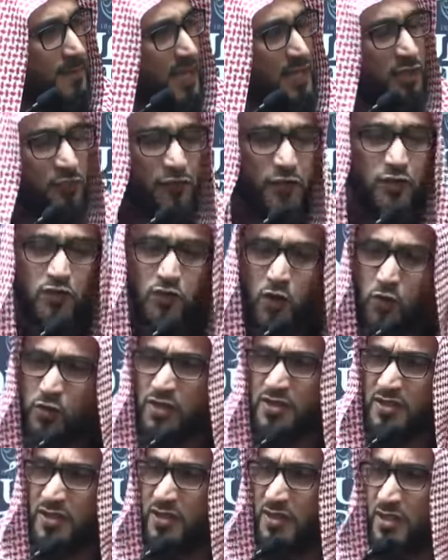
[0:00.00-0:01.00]
And if you
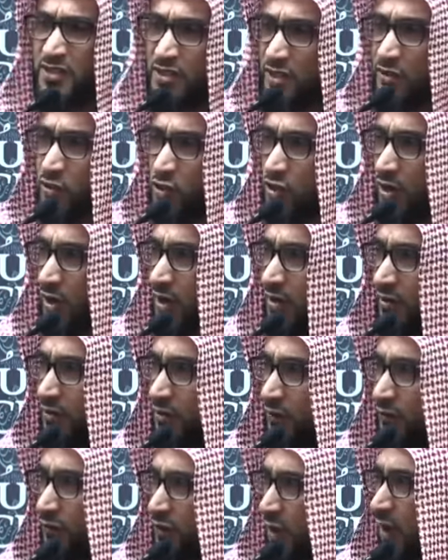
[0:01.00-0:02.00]
notice in such
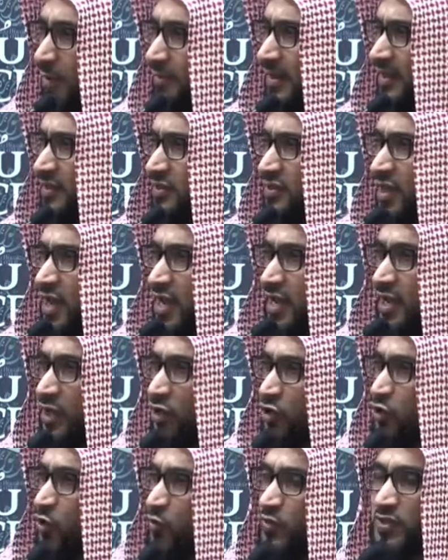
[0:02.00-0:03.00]
kind of comments,
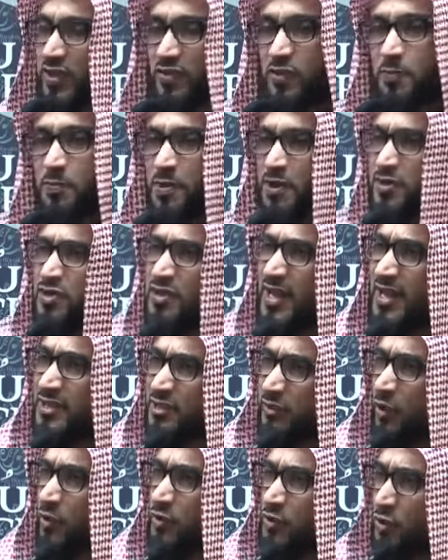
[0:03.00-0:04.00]
it shows that the person
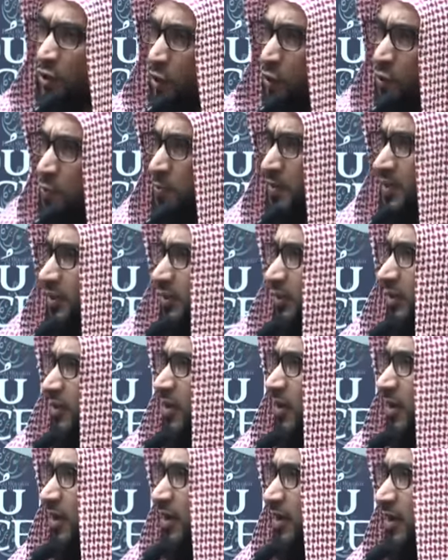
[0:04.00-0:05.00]
has lost hope in
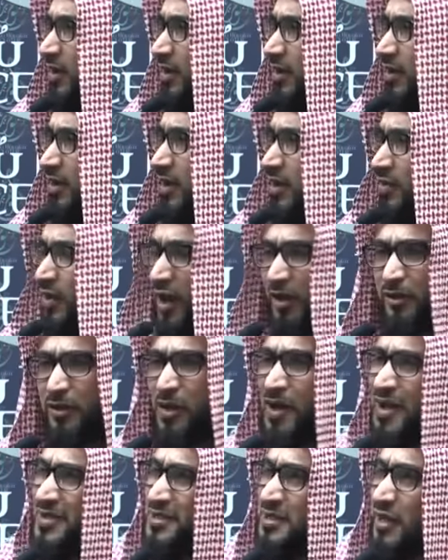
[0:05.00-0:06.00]
Allah. That
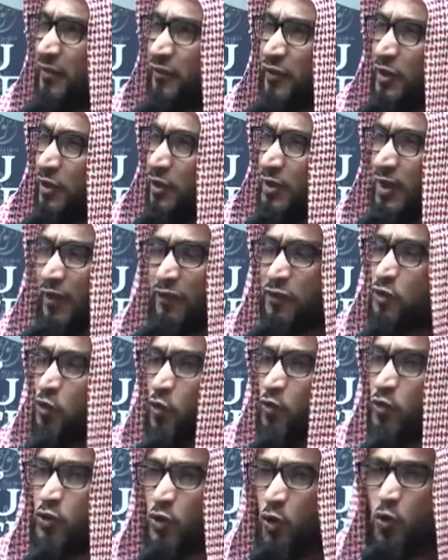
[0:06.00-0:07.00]
Allah has left, left
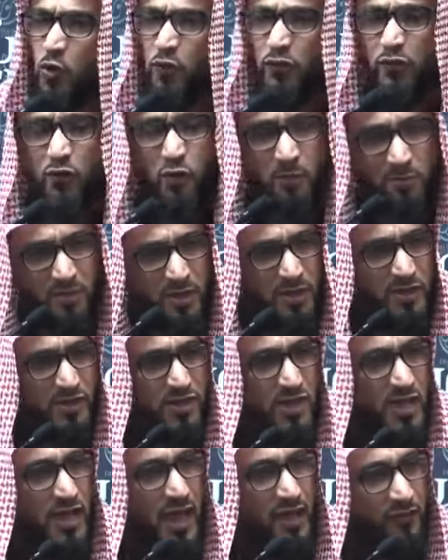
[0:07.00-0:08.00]
no door for
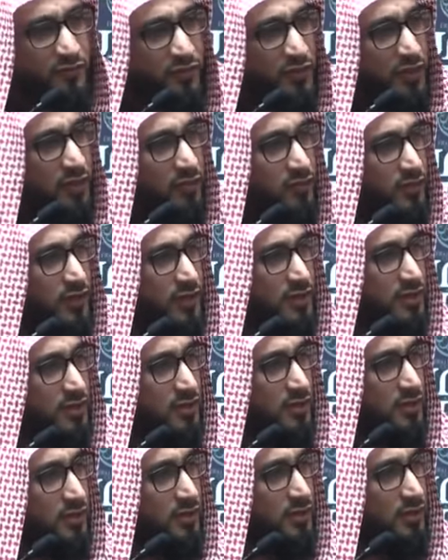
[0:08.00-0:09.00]
mercy and
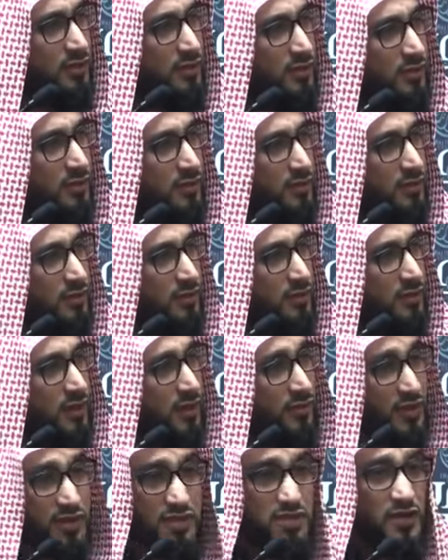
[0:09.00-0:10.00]
forgiveness.
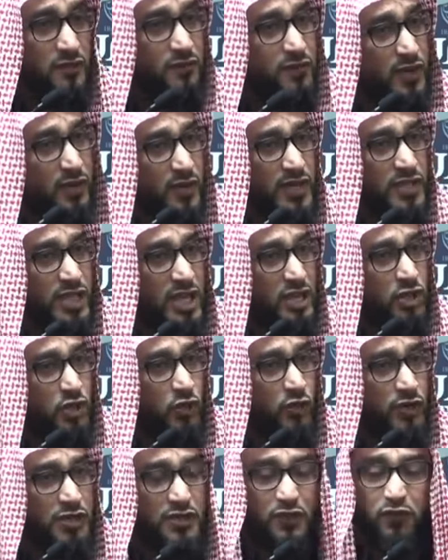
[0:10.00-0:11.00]
And this is a very
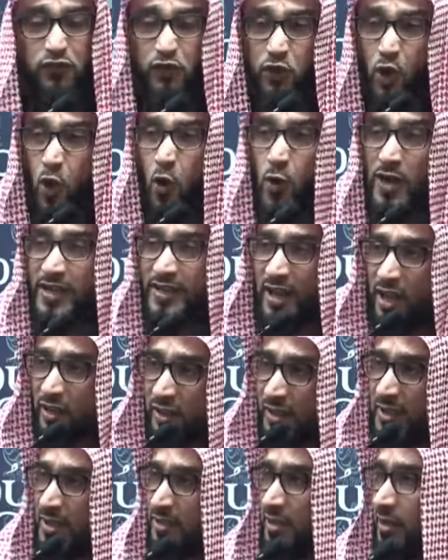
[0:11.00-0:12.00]
dangerous flaw in
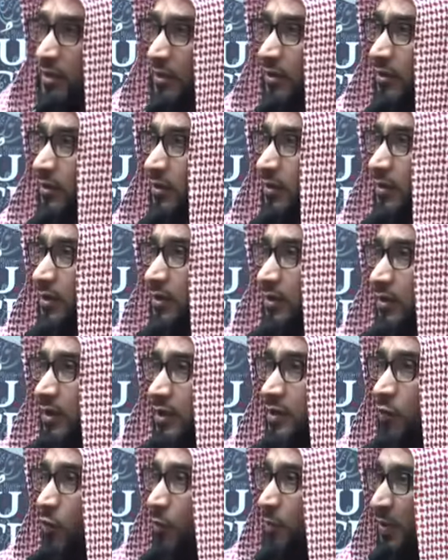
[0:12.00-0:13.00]
aqidah,
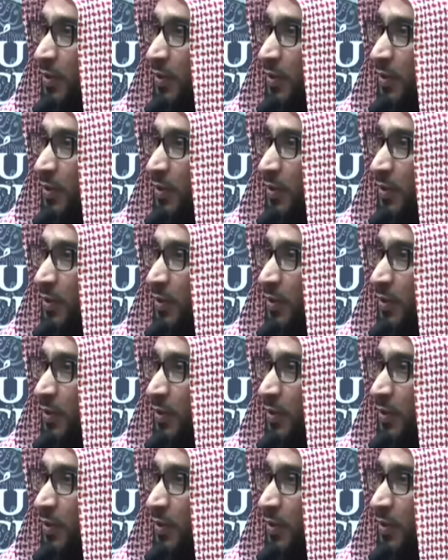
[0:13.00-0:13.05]
in our